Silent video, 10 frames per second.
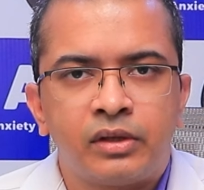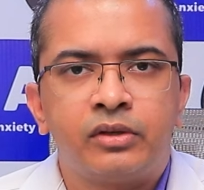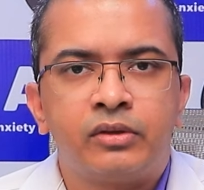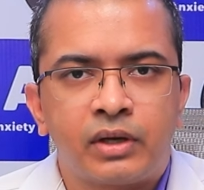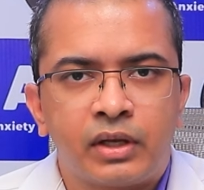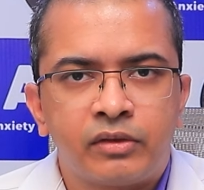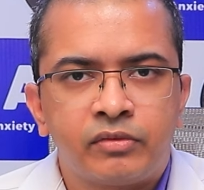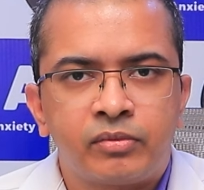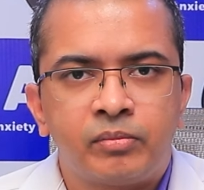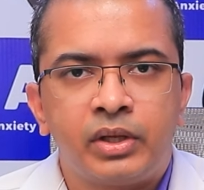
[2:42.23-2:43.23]
in your
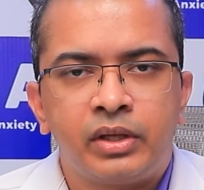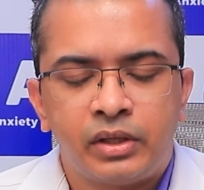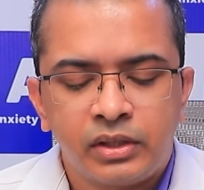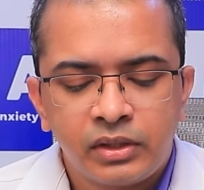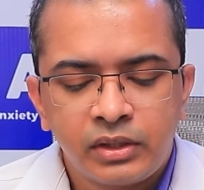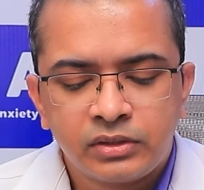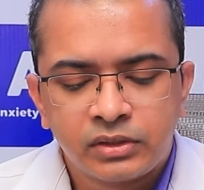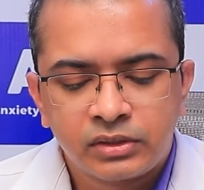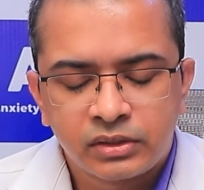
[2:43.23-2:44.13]
life may increase